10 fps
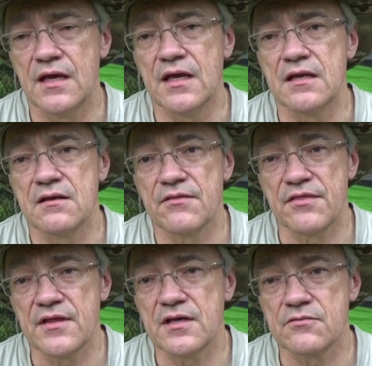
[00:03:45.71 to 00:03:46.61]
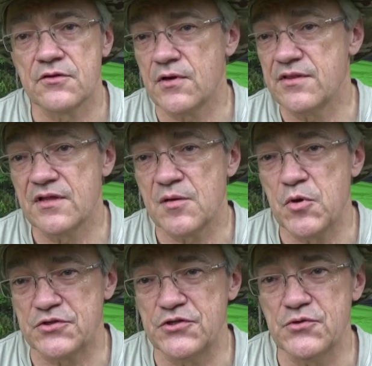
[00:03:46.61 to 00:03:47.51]
And the thing, the great thing
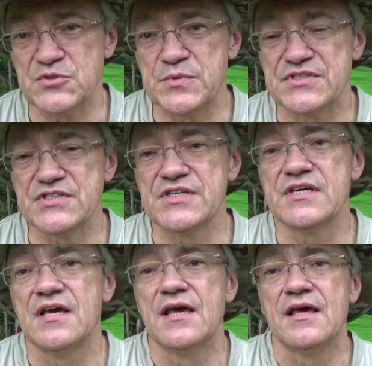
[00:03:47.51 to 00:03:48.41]
about the USB-C